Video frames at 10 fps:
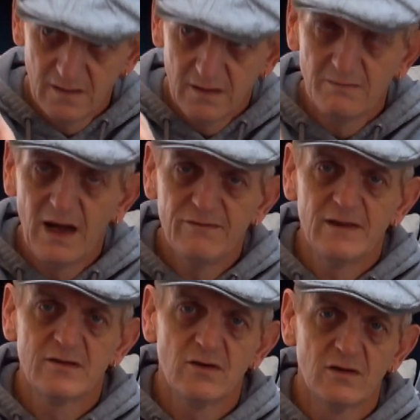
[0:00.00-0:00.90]
my
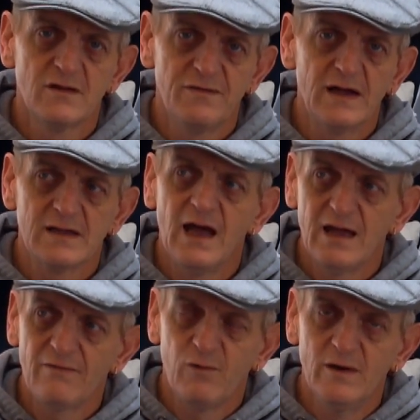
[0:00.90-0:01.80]
van shows the fact that I
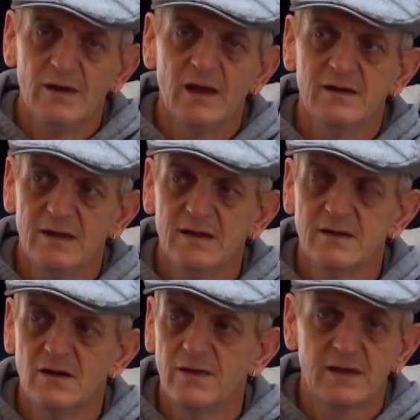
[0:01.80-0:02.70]
have one, and
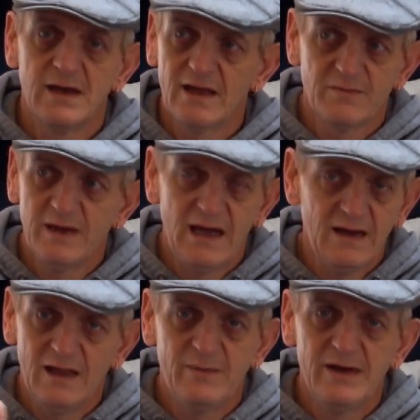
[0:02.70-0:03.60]
you know, they can ask me,
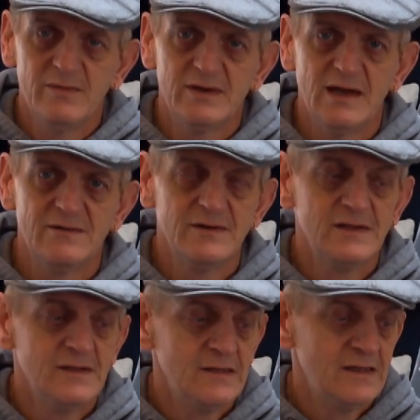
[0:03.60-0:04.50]
I'll help anybody out.
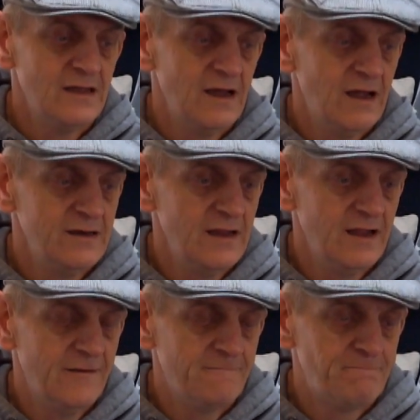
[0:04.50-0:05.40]

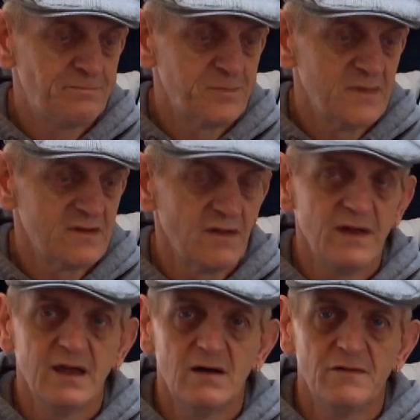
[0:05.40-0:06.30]
And so
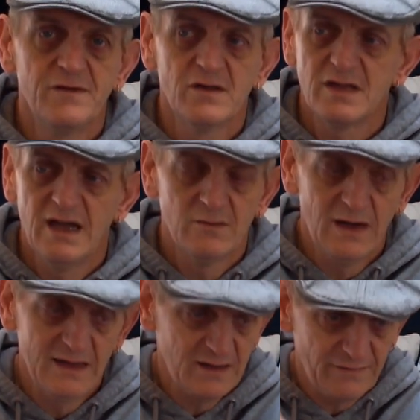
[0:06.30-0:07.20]
there you go. First aid
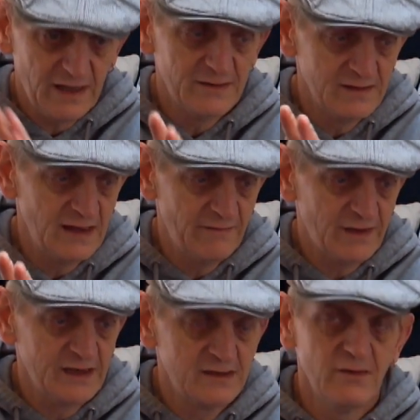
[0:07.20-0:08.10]
wise, if I
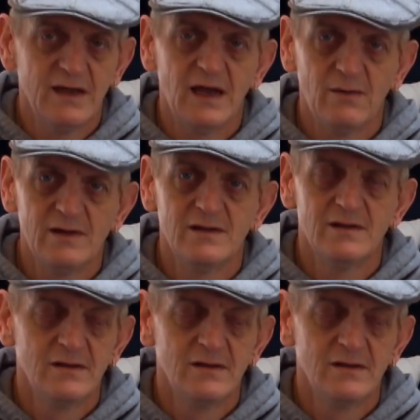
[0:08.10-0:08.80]
can do it, I will.